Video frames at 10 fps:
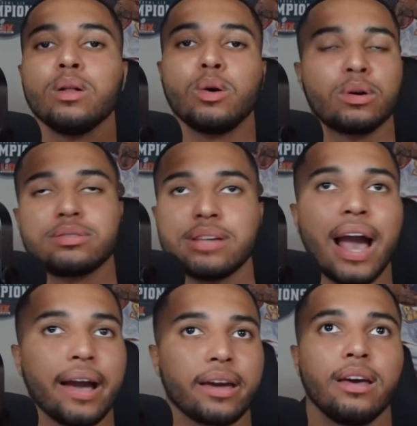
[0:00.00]
or a
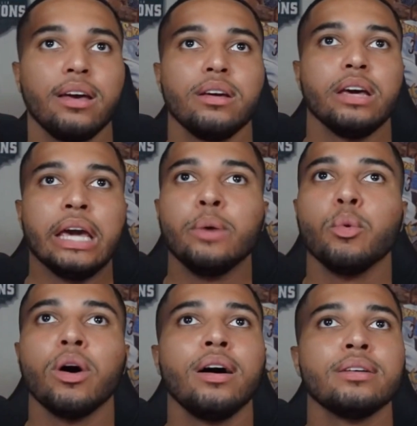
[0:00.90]
sack, it
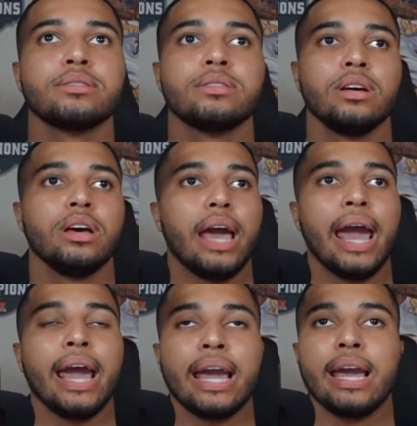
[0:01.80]
was
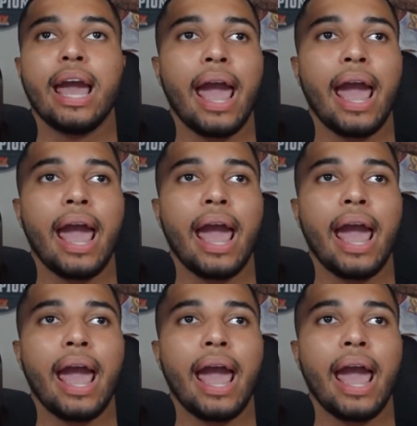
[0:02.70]
a